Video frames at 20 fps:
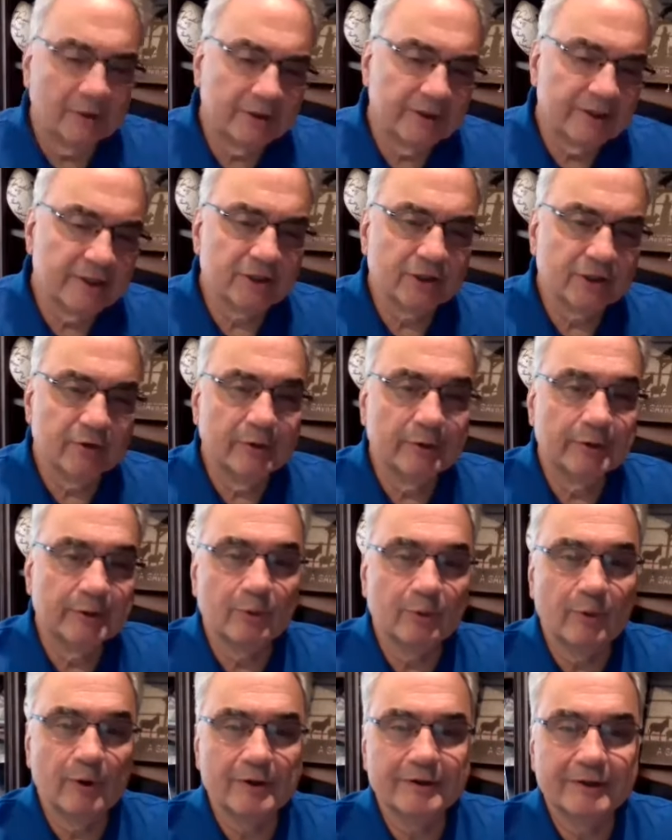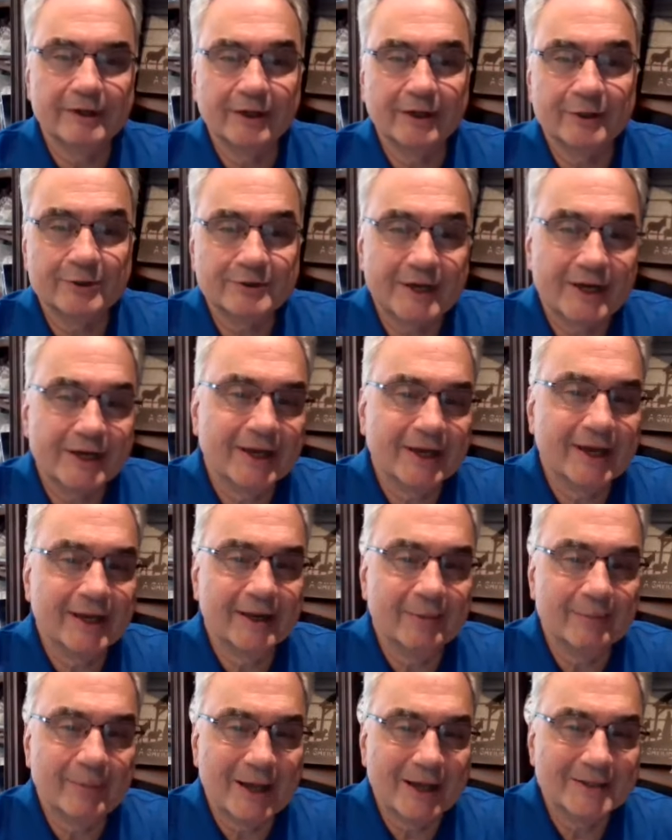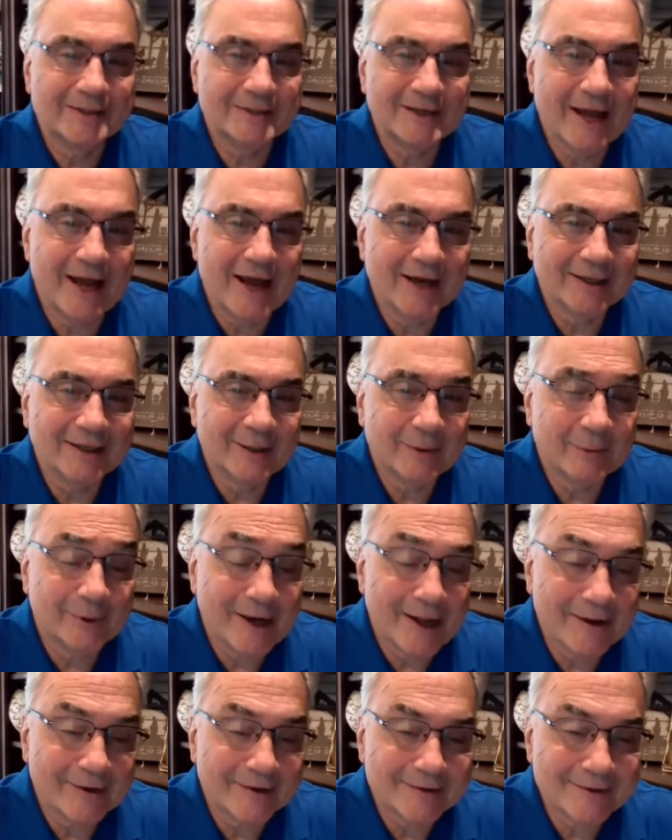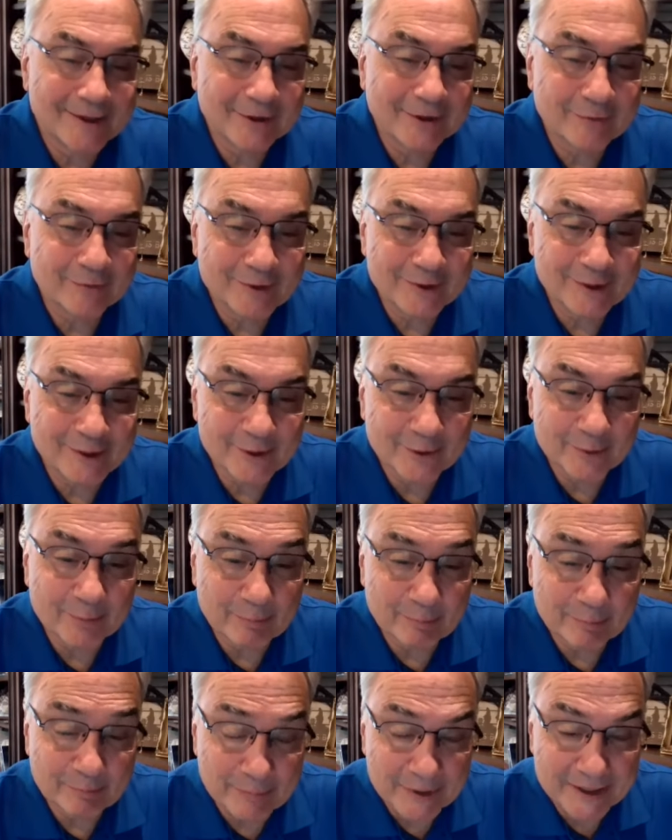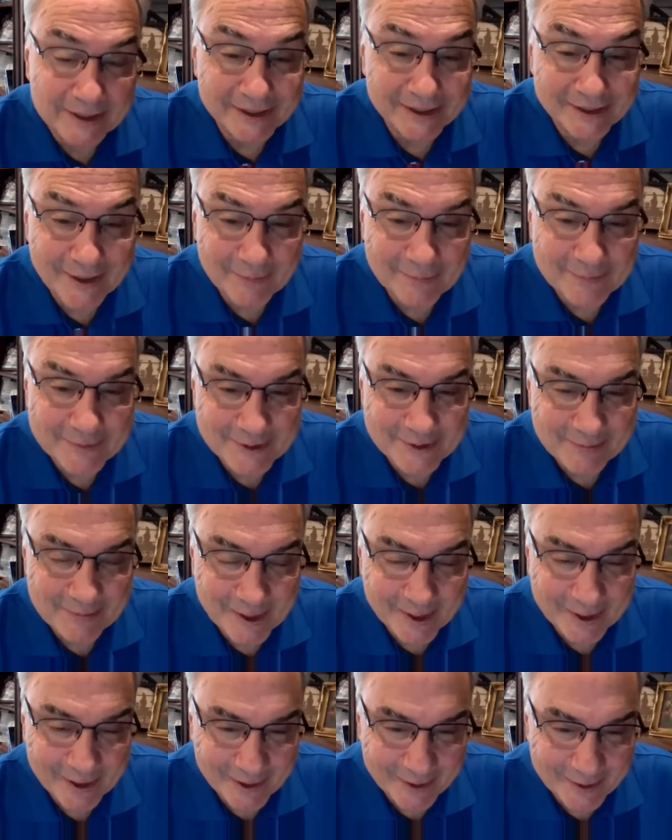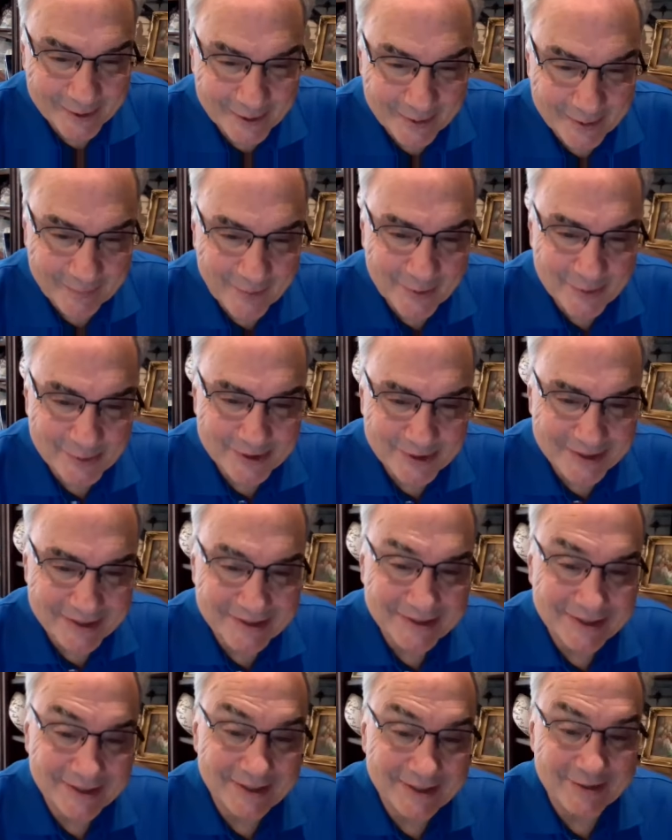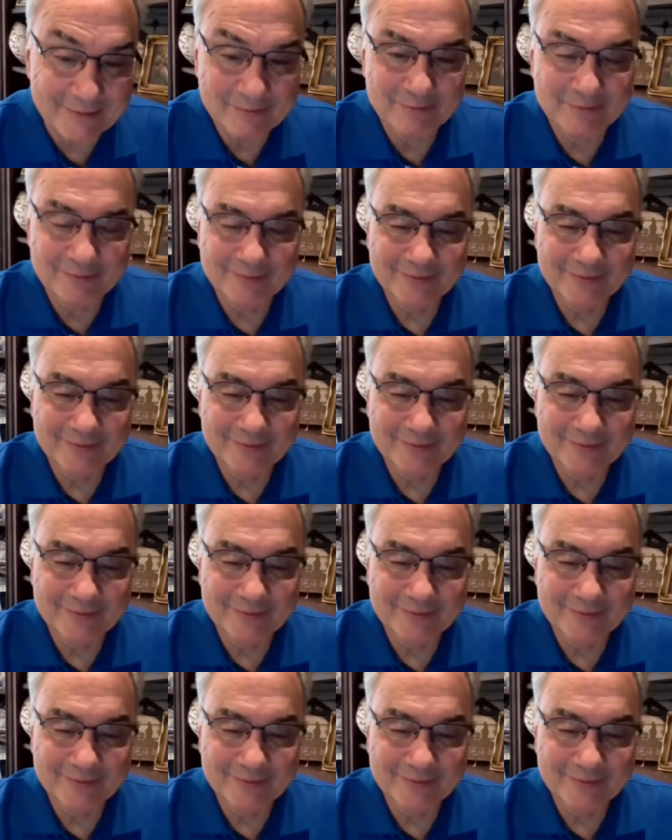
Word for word: only disagree with you one thing because I can't imagine hockey without a Nick Fotiu beating up somebody on the opposing team.